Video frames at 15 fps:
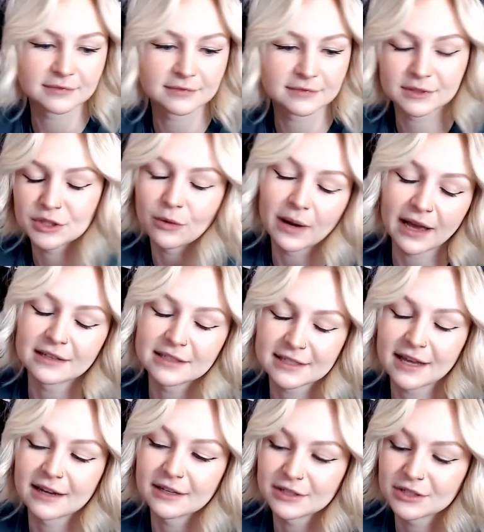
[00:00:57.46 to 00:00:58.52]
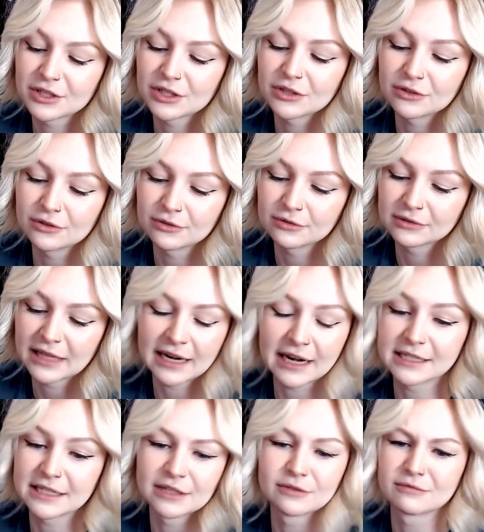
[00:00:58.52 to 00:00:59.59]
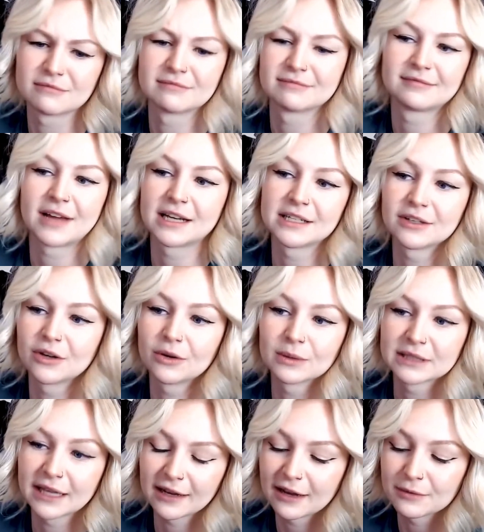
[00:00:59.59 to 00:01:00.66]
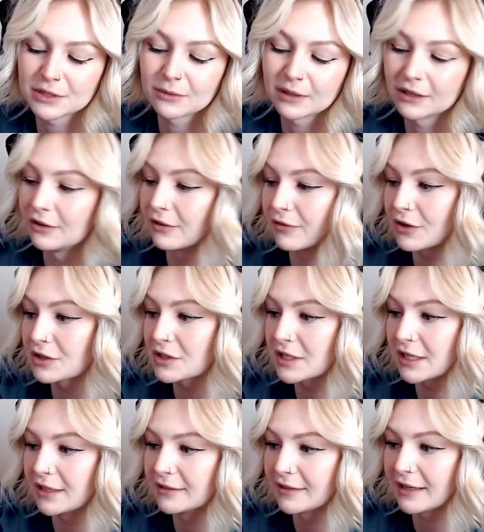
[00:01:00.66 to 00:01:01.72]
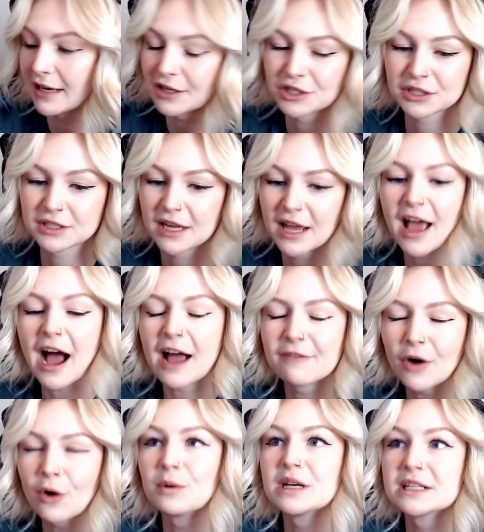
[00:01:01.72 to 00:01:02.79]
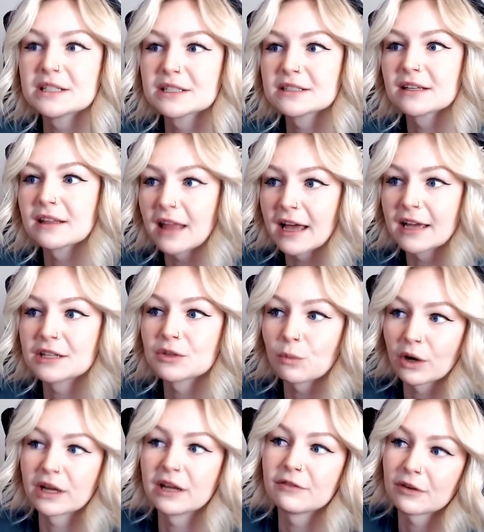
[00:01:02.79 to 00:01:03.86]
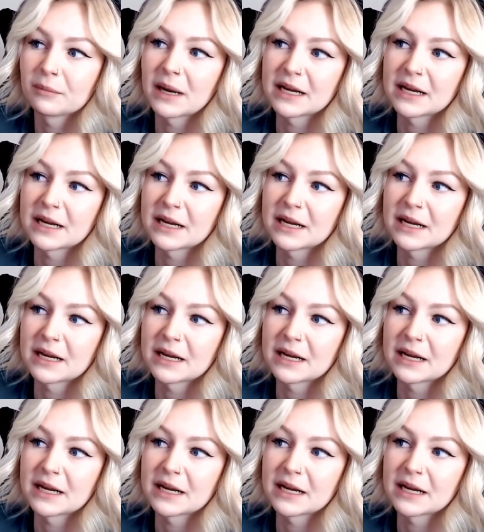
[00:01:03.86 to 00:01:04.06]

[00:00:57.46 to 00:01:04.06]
so when I decided to that I didn't I didn't know what the heck I was doing in university. And I just I've always liked working